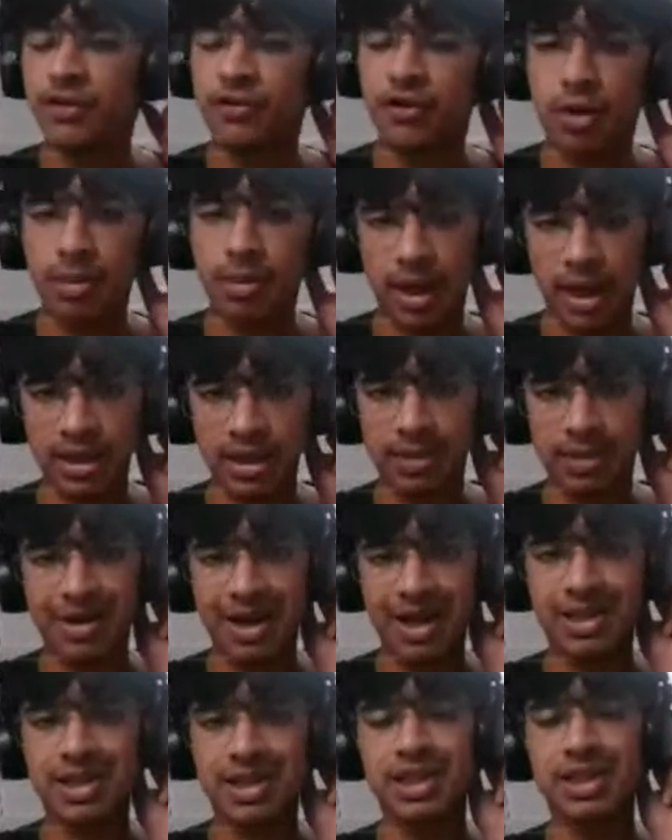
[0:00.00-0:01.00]
But if you're
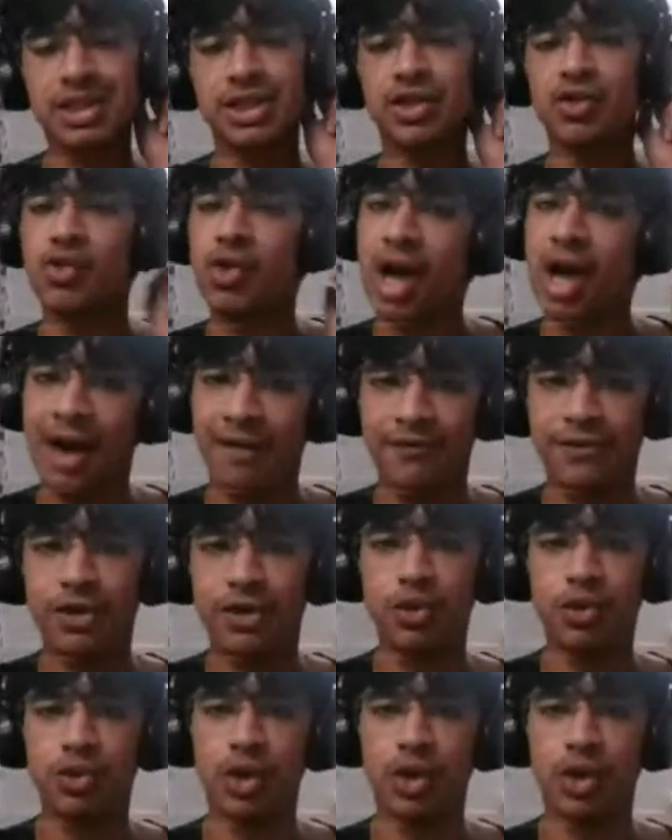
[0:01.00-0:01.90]
from other branches, you